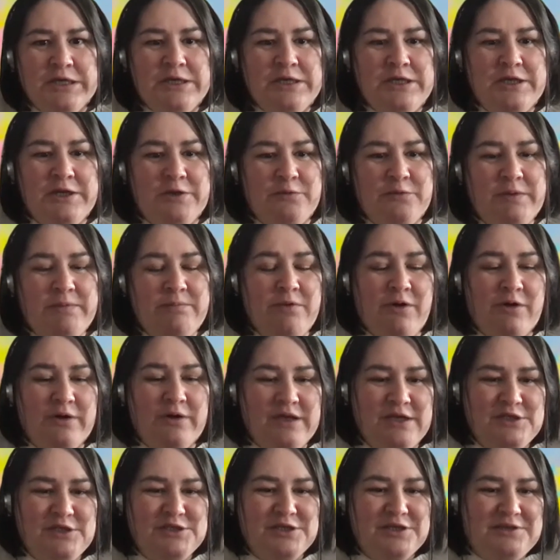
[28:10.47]
you know, we mock
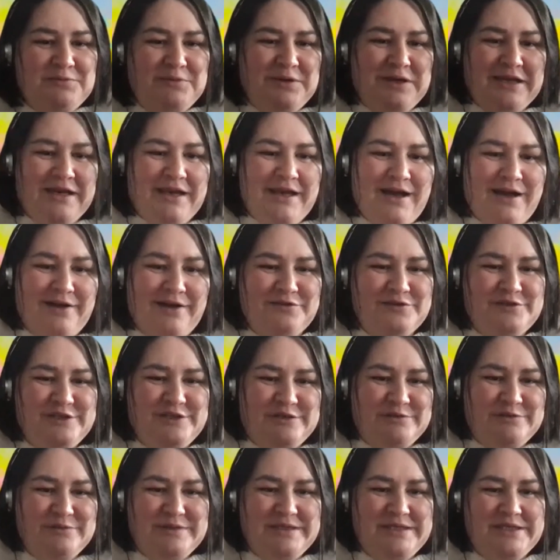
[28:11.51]
each other, we can laugh and
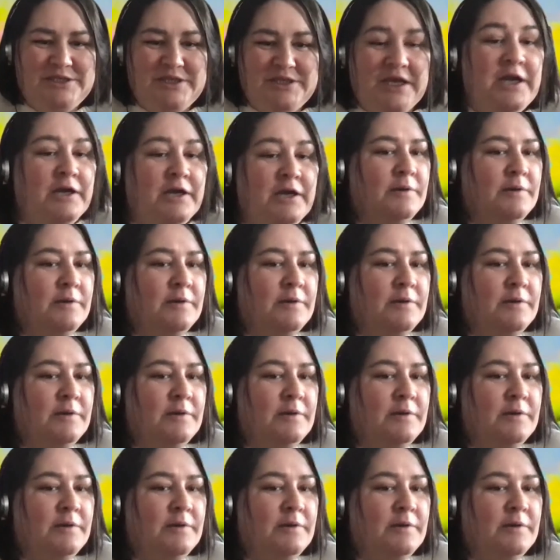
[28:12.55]
joke with each other.